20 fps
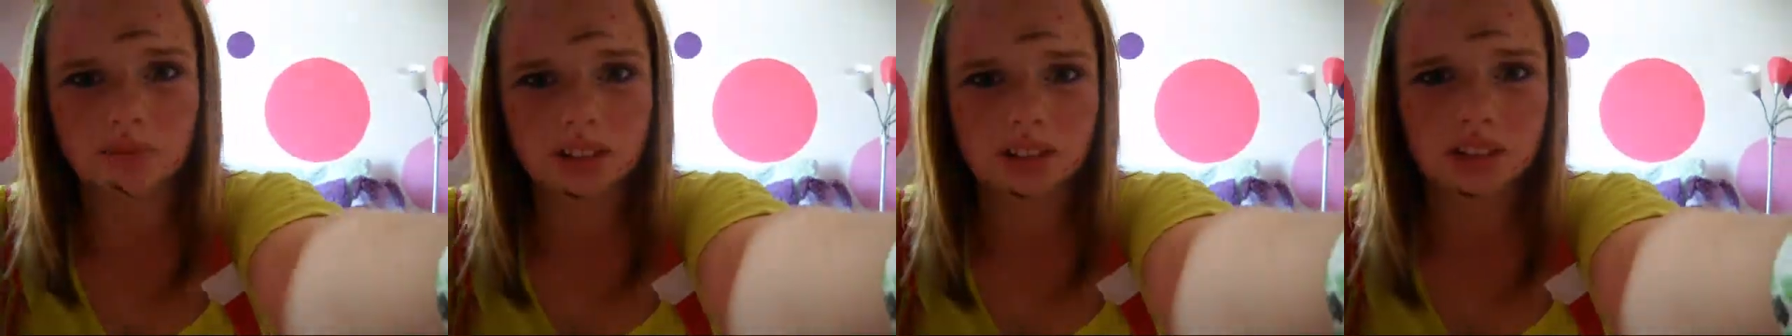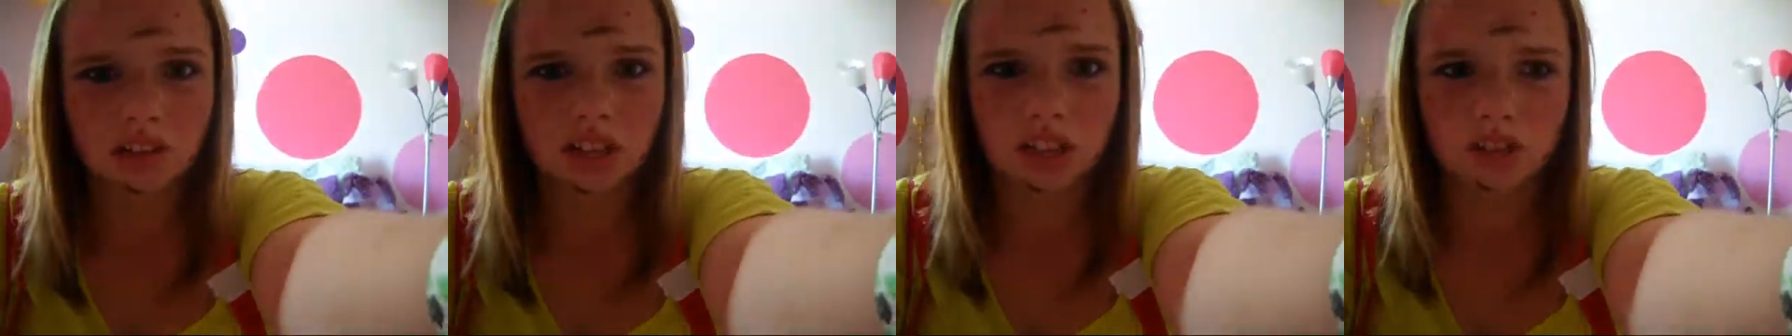I
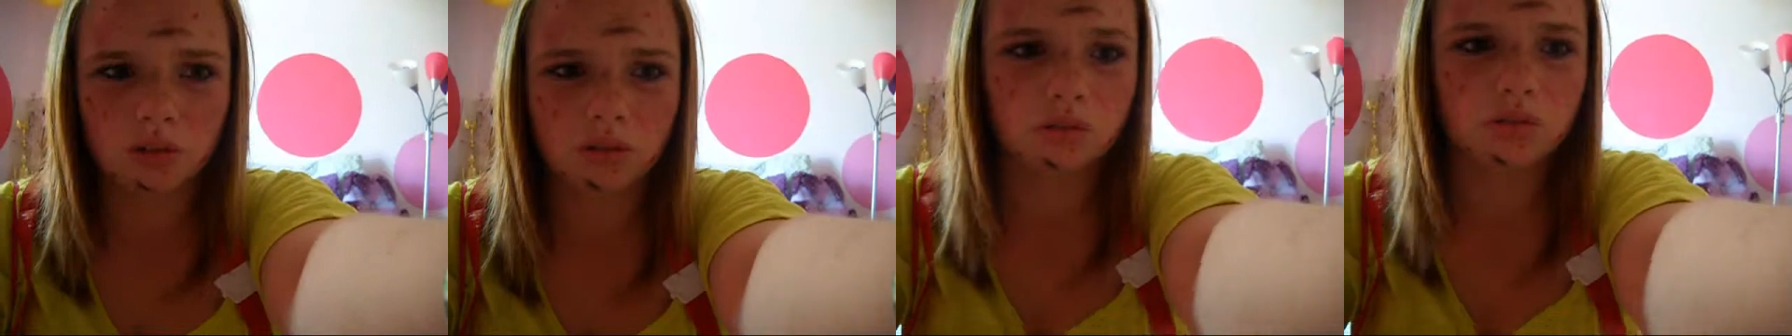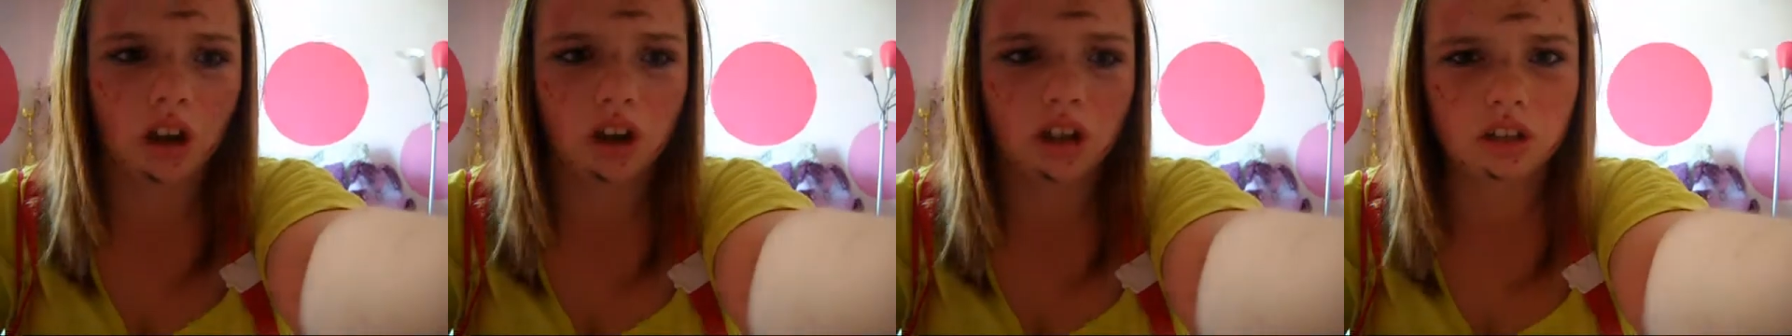mean, they're, like,
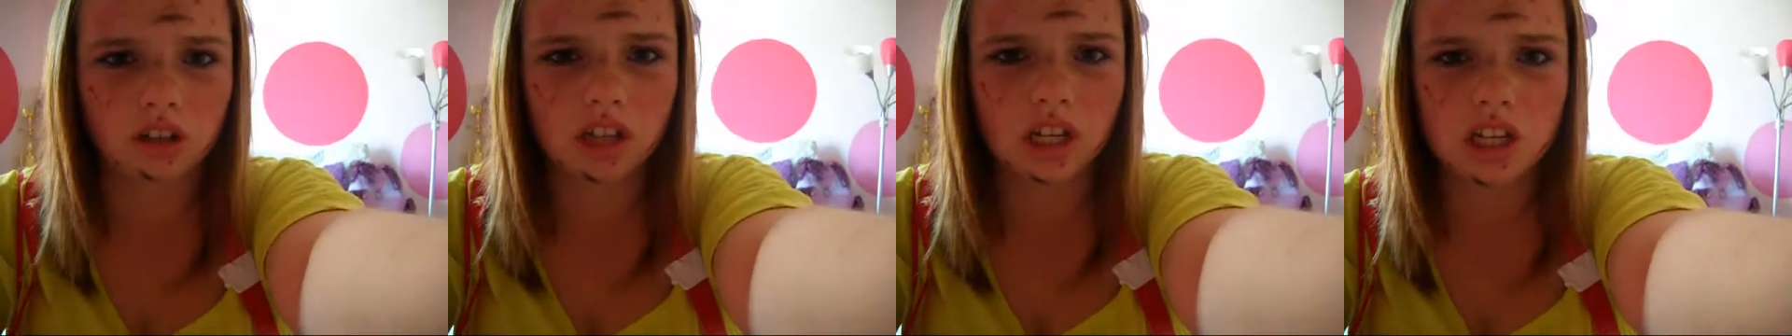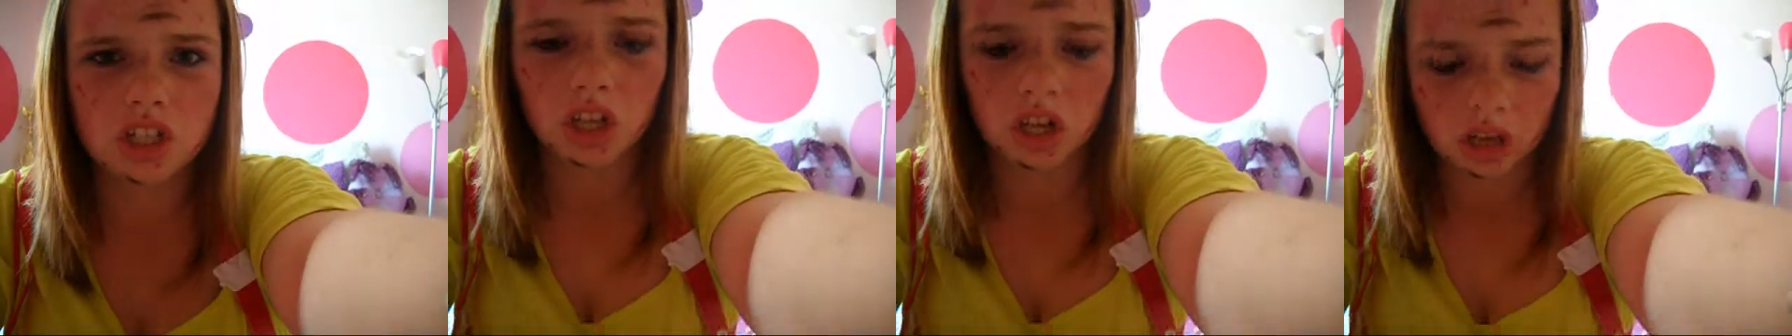total
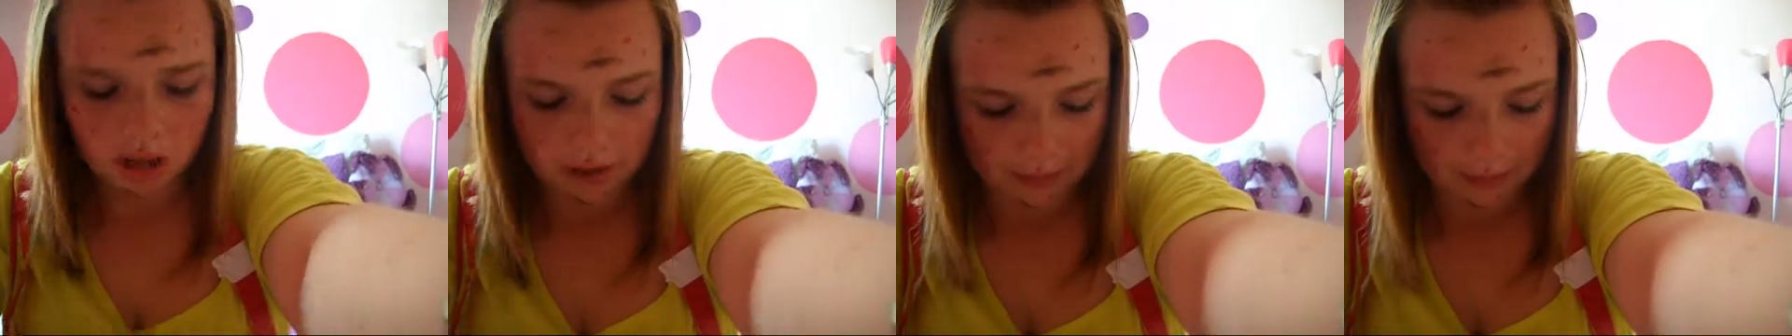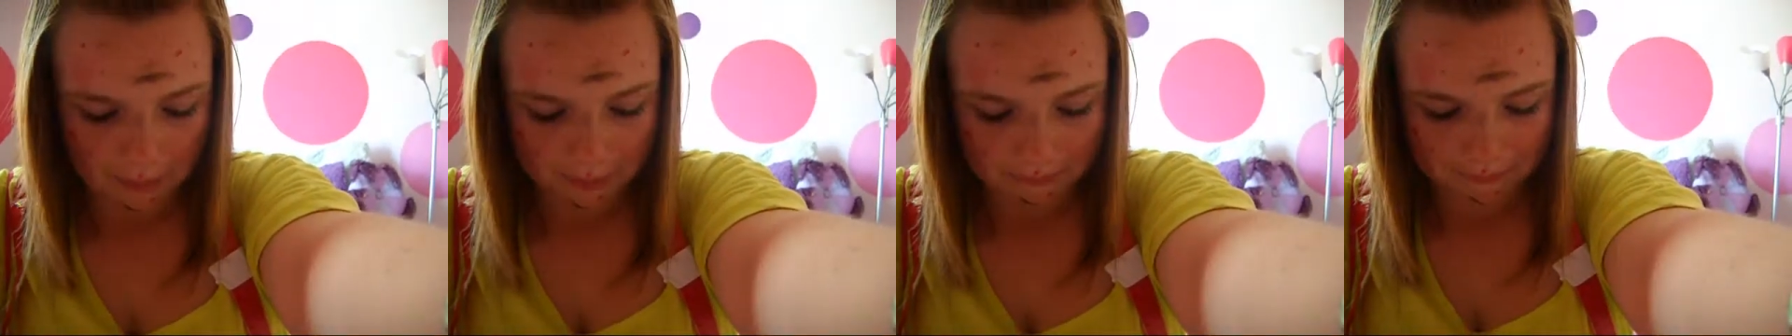non-nerdish.
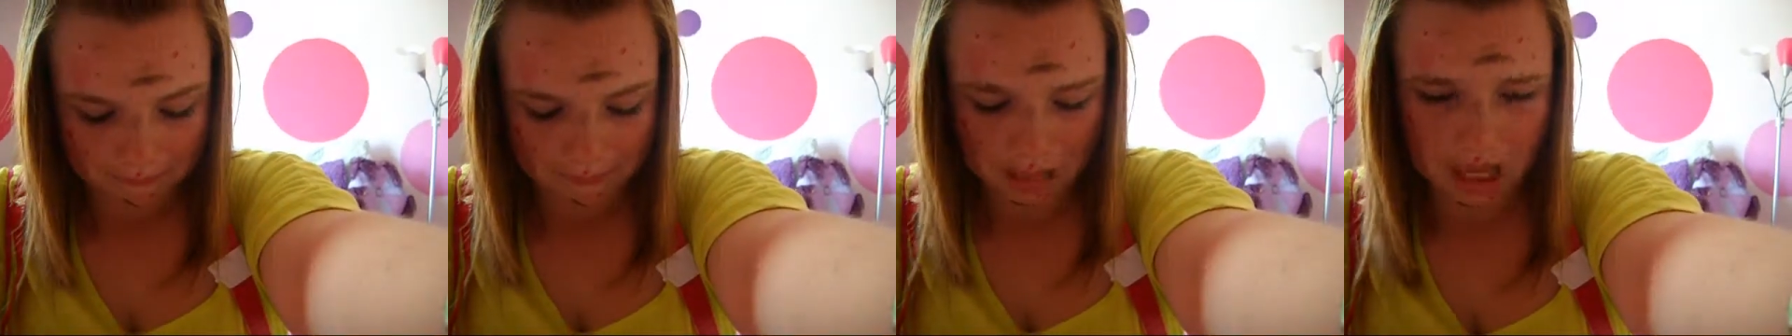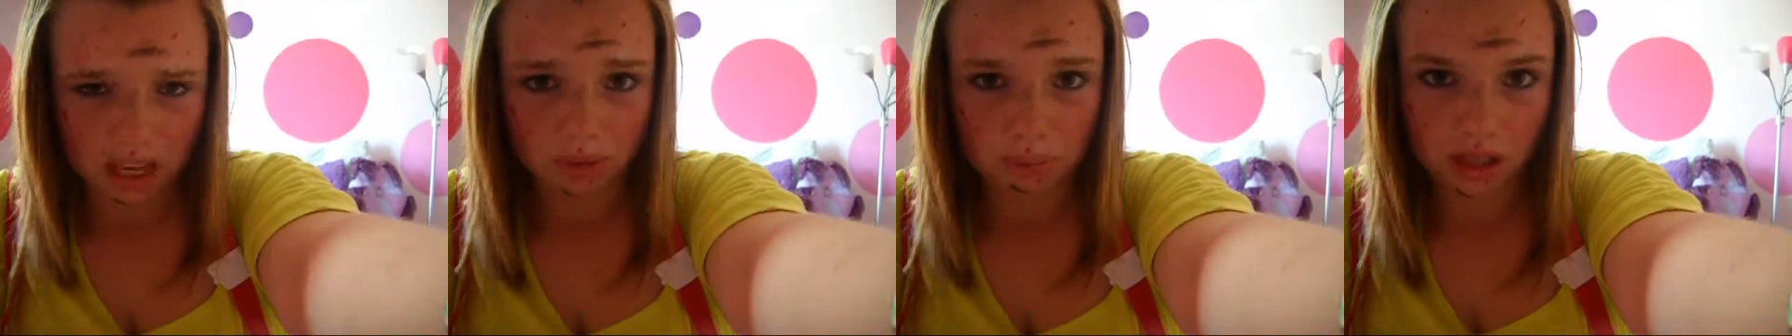
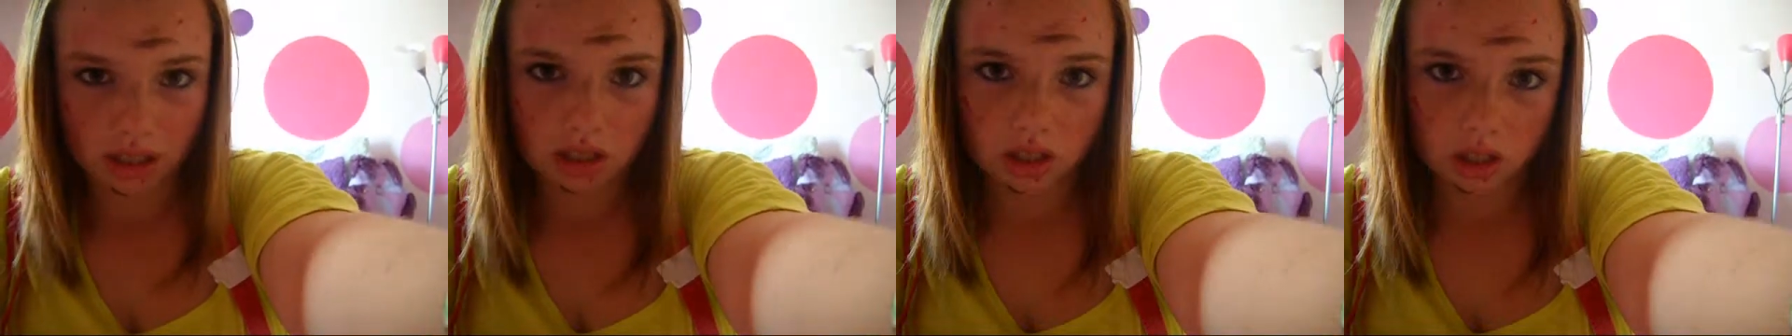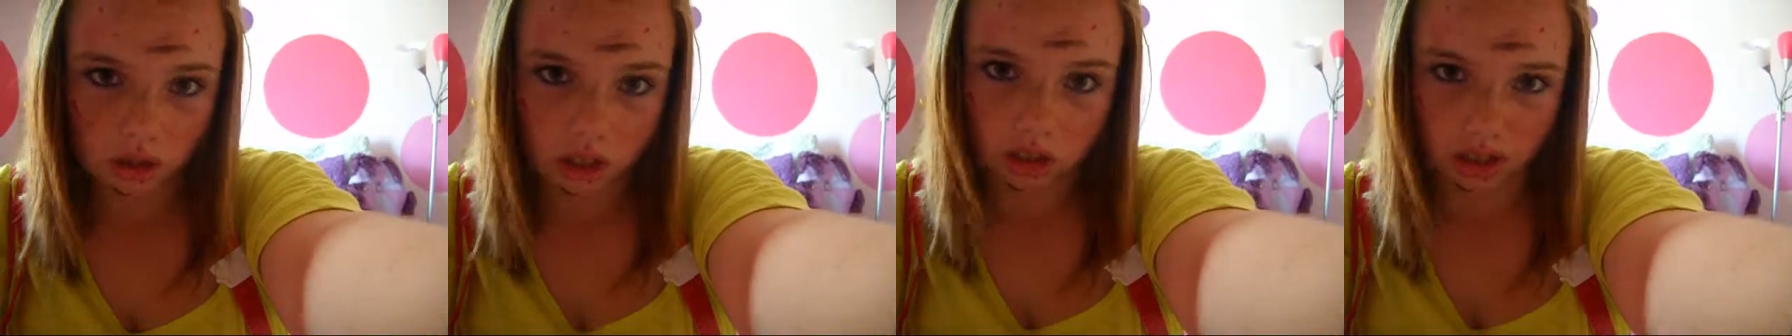But I have
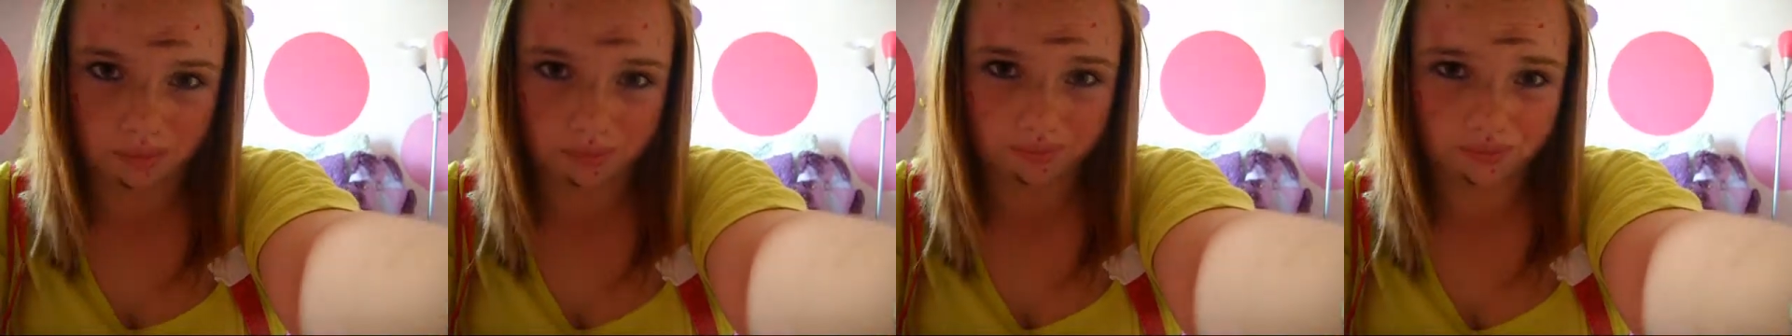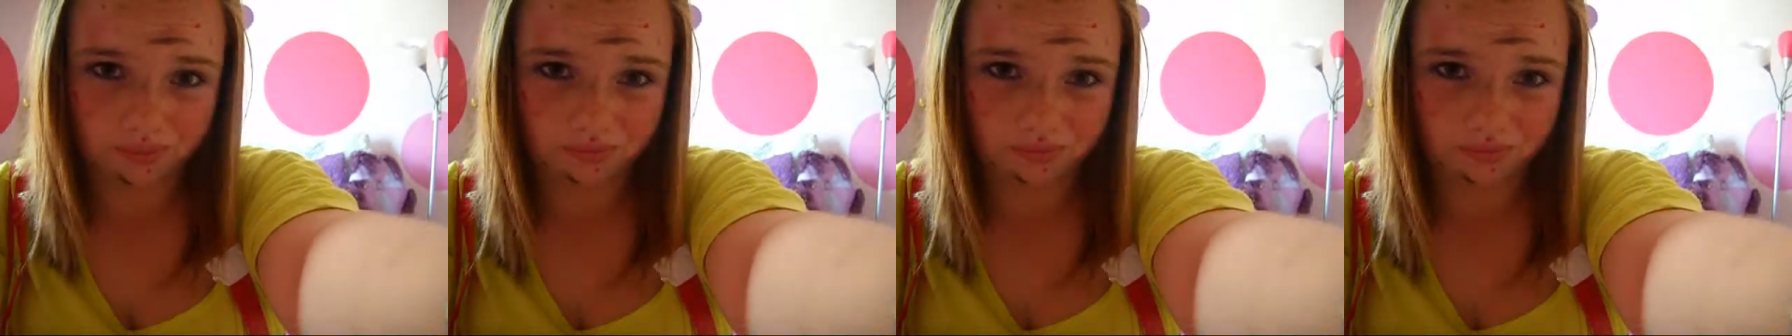pants underneath them.